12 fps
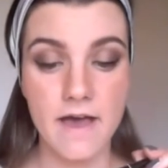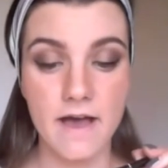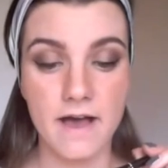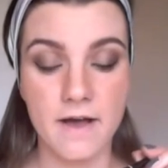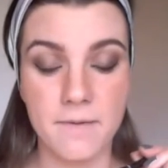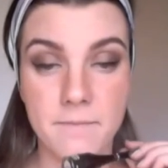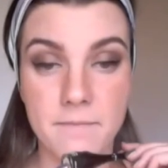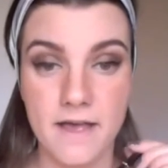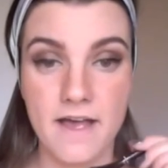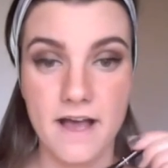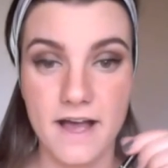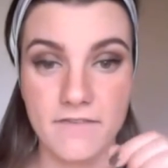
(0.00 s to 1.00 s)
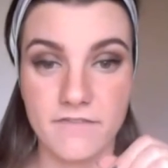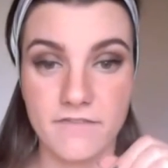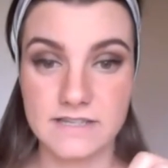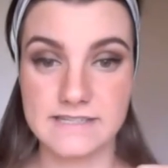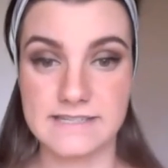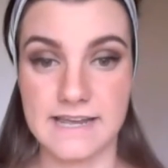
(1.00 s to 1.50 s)
I
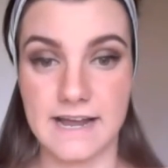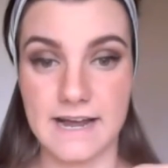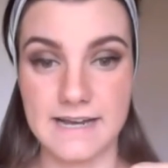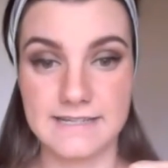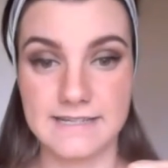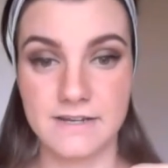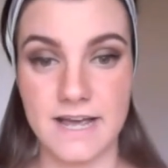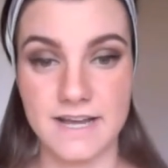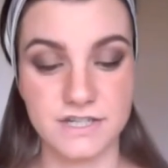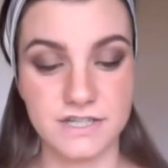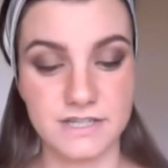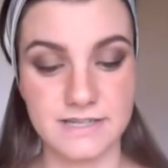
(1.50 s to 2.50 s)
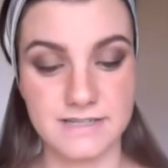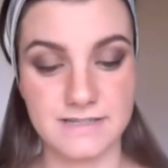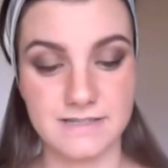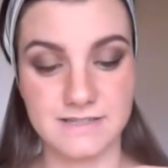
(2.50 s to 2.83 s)
forgot to say, I didn't actually,